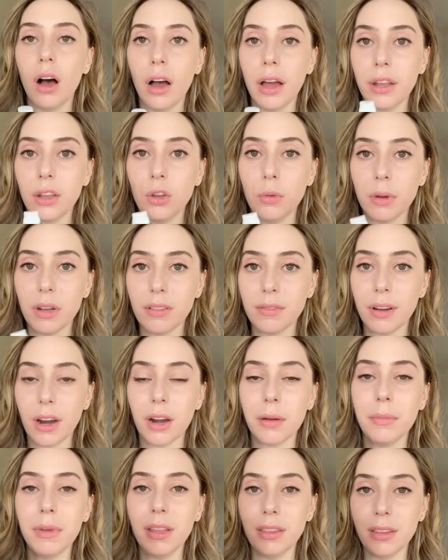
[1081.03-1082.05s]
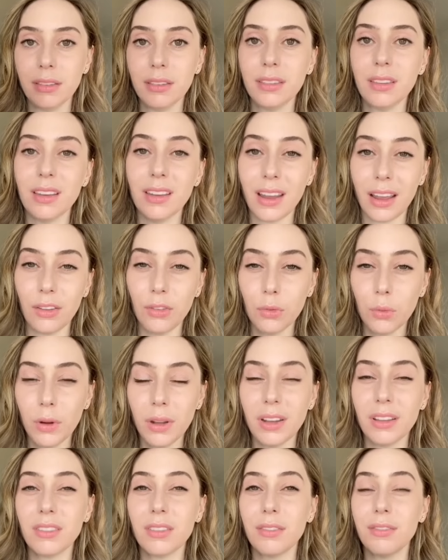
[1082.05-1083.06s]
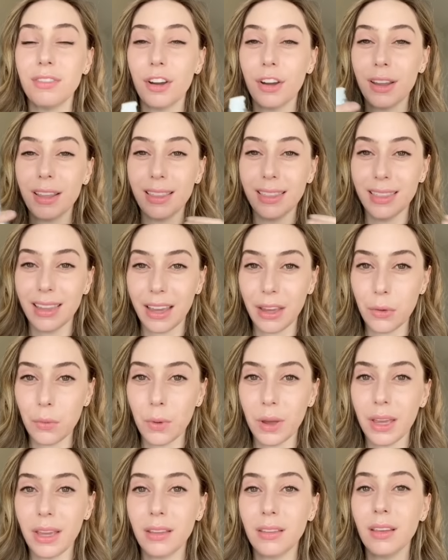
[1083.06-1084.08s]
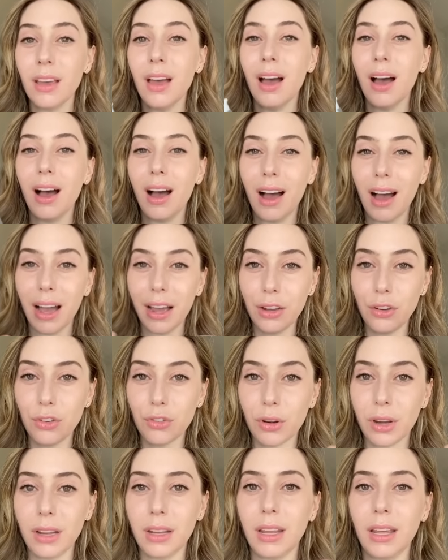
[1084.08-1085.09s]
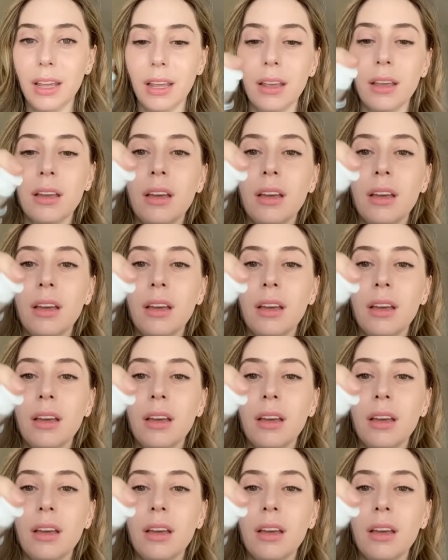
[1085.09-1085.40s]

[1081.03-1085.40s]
and humid environment, this is a nice one. It's a very lightweight, hydrating